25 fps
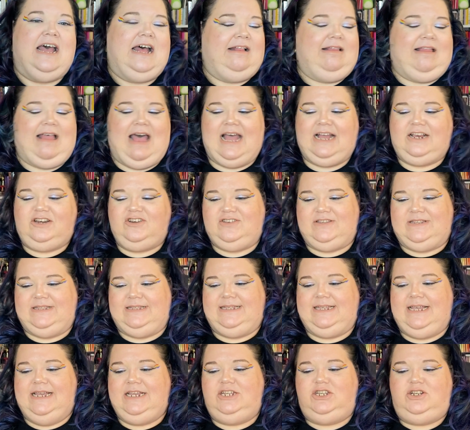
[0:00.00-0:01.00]
Lash
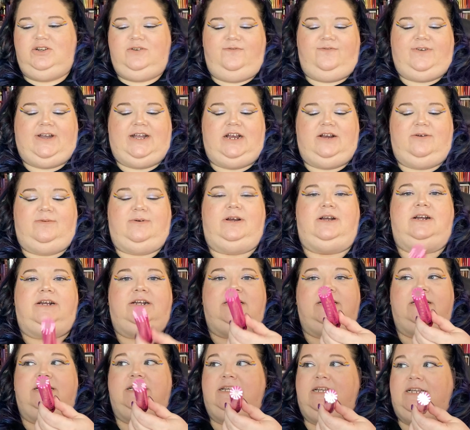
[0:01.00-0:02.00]
Sensational Firework.
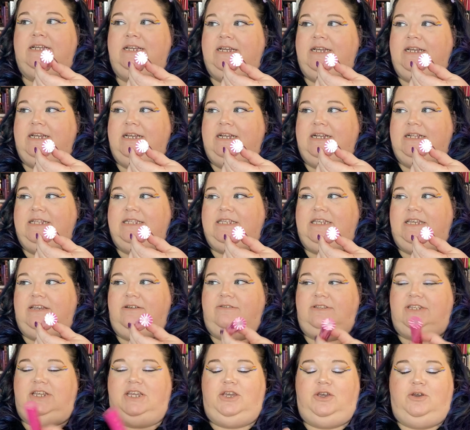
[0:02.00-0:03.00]
It's
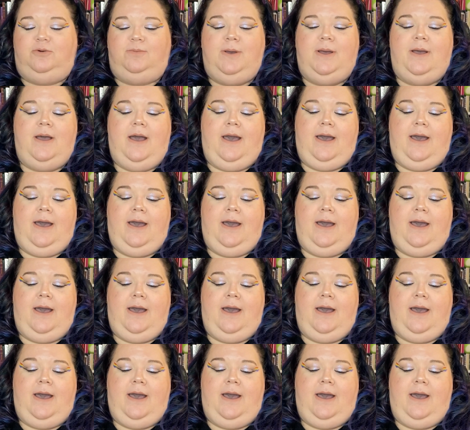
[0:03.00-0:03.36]
cute too.